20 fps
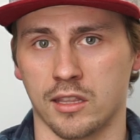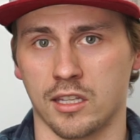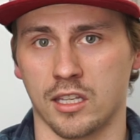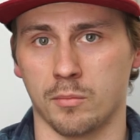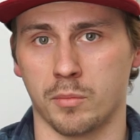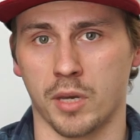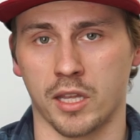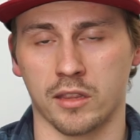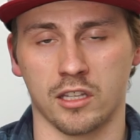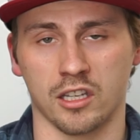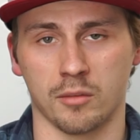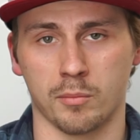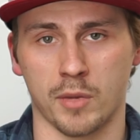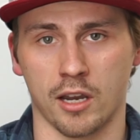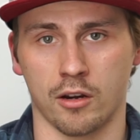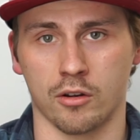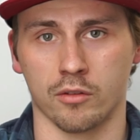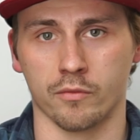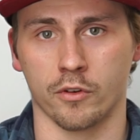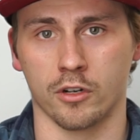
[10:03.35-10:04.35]
the benthic
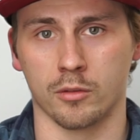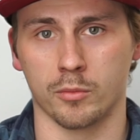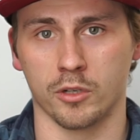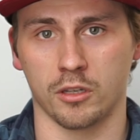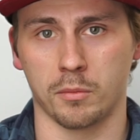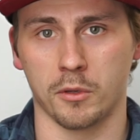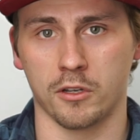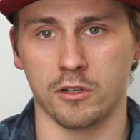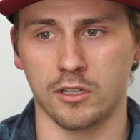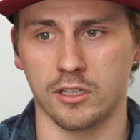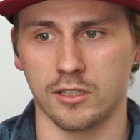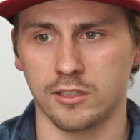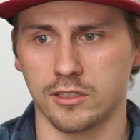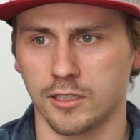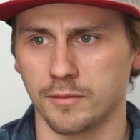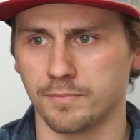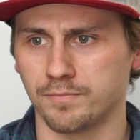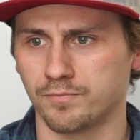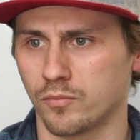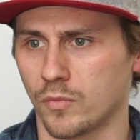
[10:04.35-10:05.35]
macroinvertebrate
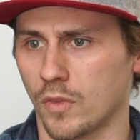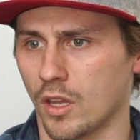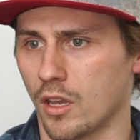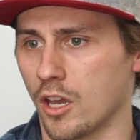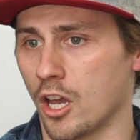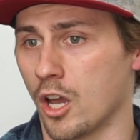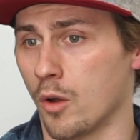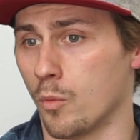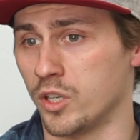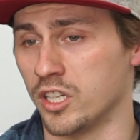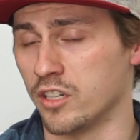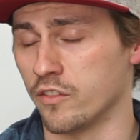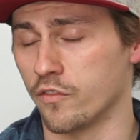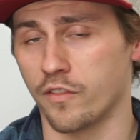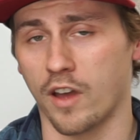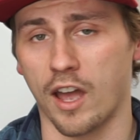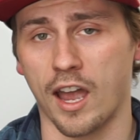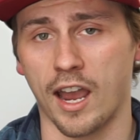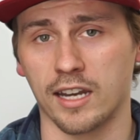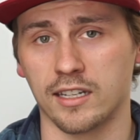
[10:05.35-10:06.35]
communities. We
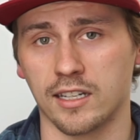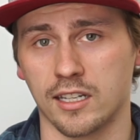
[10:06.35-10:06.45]
didn't find